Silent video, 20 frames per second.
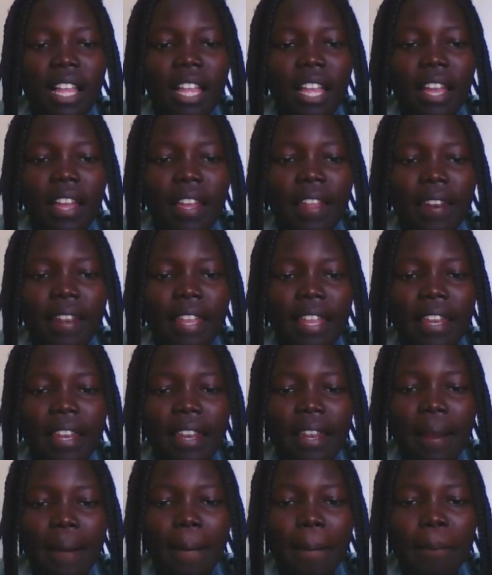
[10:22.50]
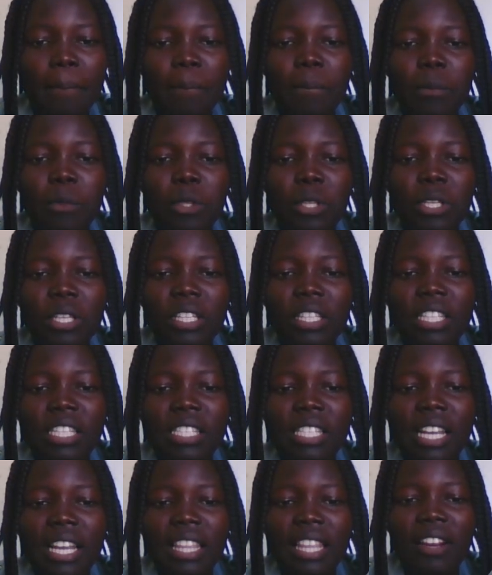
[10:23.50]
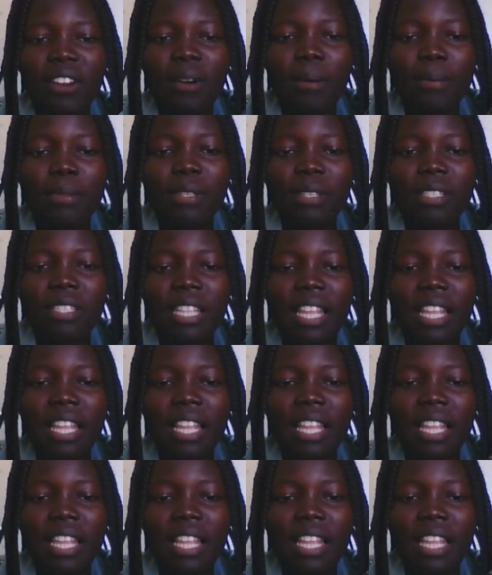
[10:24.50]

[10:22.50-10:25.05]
And then these other options,